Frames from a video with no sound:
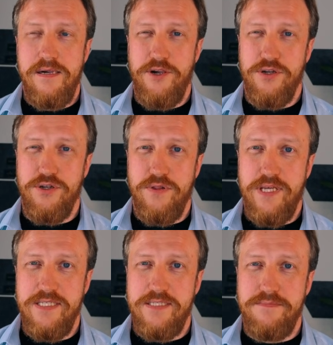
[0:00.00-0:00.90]
Don't do
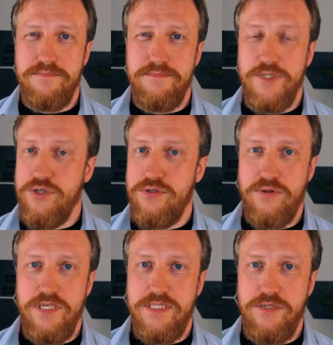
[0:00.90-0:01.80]
this. Don't do
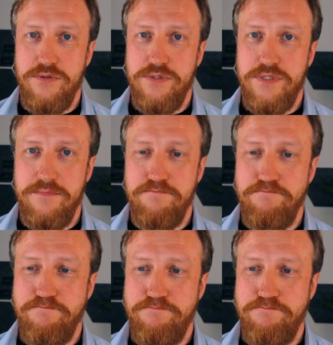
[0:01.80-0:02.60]
this seriously.